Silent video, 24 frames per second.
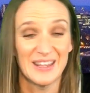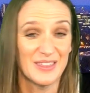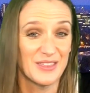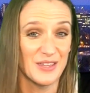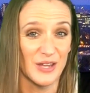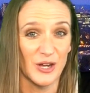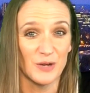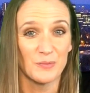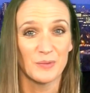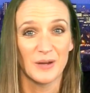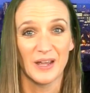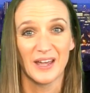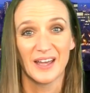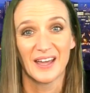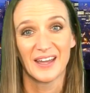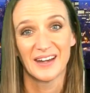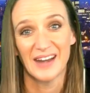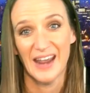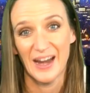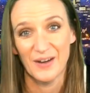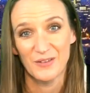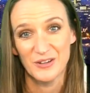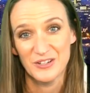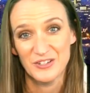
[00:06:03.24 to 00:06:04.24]
Ethiopia
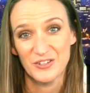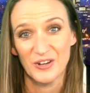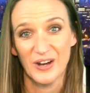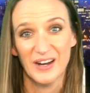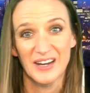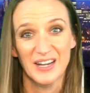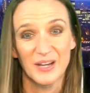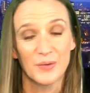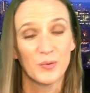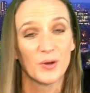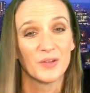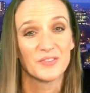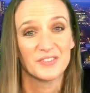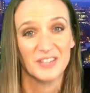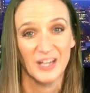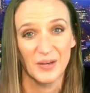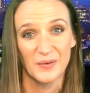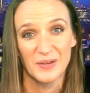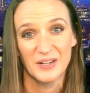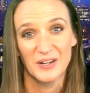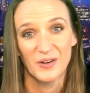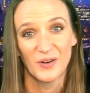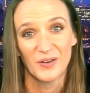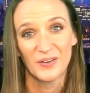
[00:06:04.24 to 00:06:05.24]
and Eritrea, what's
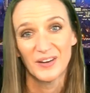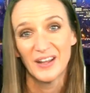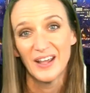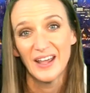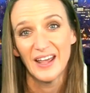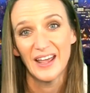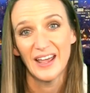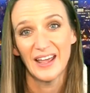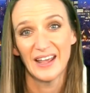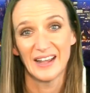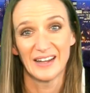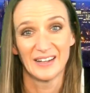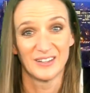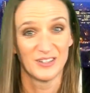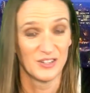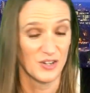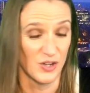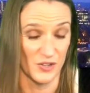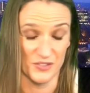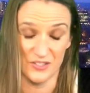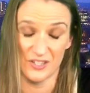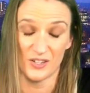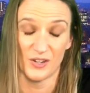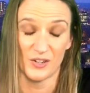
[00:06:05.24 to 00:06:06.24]
going on in
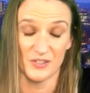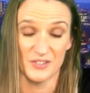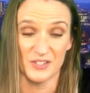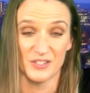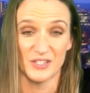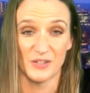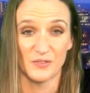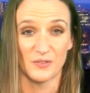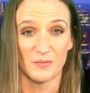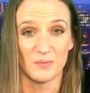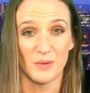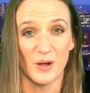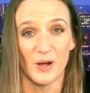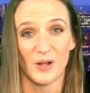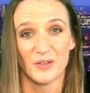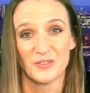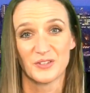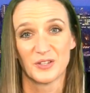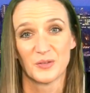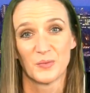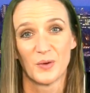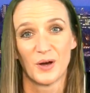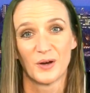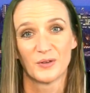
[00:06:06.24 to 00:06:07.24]
lots and lots of different
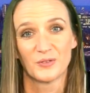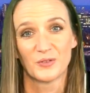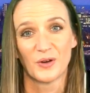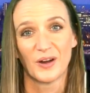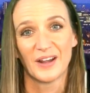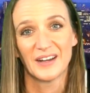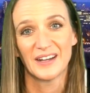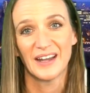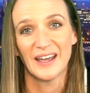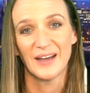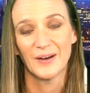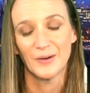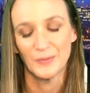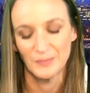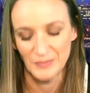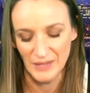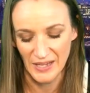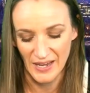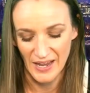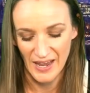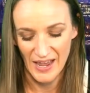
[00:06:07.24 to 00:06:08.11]
parts of the world right now.